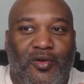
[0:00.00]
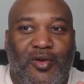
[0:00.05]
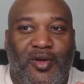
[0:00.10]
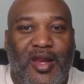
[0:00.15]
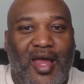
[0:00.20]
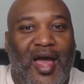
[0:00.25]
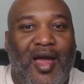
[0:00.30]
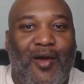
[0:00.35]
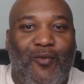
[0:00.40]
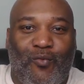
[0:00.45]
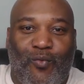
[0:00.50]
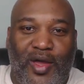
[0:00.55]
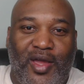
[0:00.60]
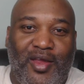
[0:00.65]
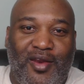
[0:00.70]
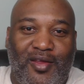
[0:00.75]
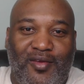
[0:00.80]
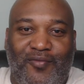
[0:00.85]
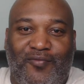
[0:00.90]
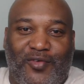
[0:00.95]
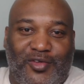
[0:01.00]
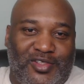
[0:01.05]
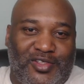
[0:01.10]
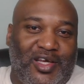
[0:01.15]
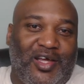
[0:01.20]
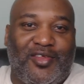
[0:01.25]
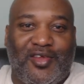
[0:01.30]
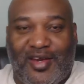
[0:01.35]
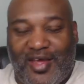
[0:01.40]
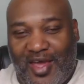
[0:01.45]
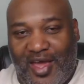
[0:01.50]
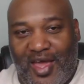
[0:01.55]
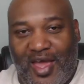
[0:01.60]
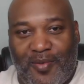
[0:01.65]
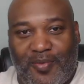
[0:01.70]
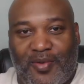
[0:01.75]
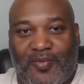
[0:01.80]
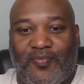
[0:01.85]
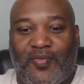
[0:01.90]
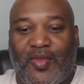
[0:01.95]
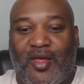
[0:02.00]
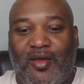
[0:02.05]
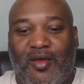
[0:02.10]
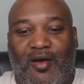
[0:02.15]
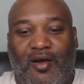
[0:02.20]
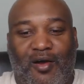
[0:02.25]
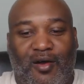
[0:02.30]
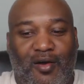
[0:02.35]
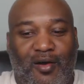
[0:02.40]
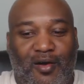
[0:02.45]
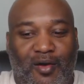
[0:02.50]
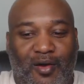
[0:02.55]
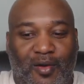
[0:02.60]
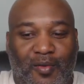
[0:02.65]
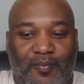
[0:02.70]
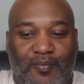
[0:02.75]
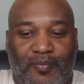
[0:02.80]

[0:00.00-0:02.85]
not waiting for something to happen. A